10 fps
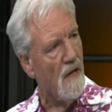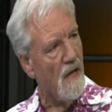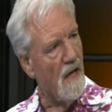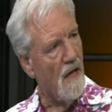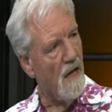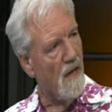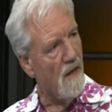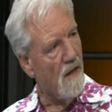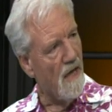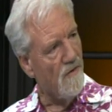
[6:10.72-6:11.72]

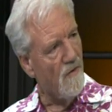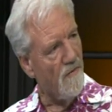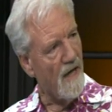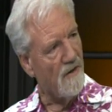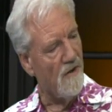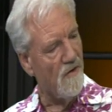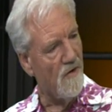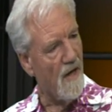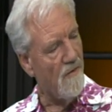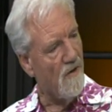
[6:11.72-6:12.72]
uh, in the fact that
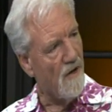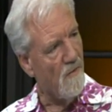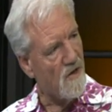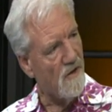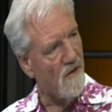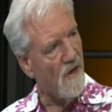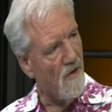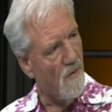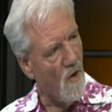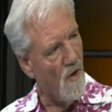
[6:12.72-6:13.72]
uh, the commission, uh,
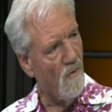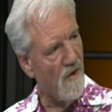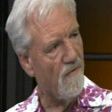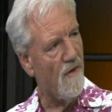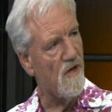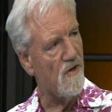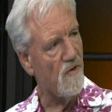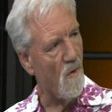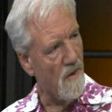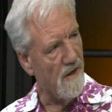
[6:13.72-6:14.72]
there were
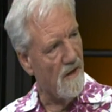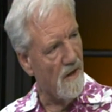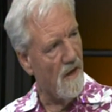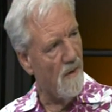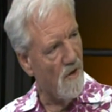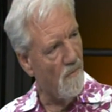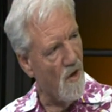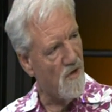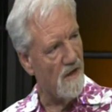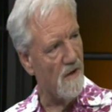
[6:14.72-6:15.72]
reservations already um,
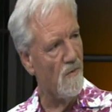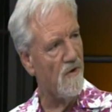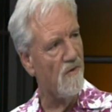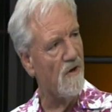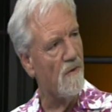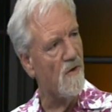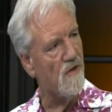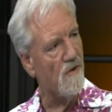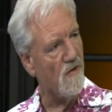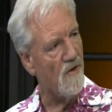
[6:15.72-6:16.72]
emerging within the
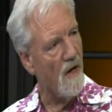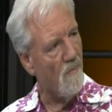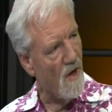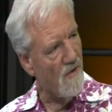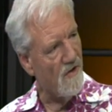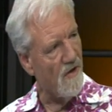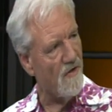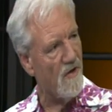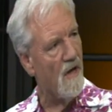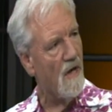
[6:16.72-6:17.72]
commission's uh, process,
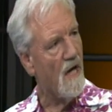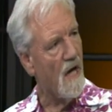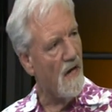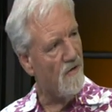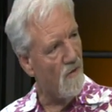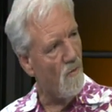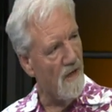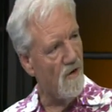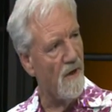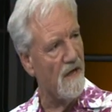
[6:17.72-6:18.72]
uh, didn't
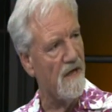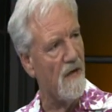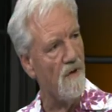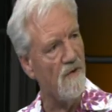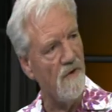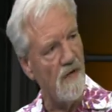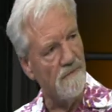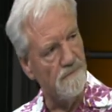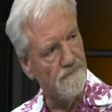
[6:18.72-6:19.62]
really directly come into that.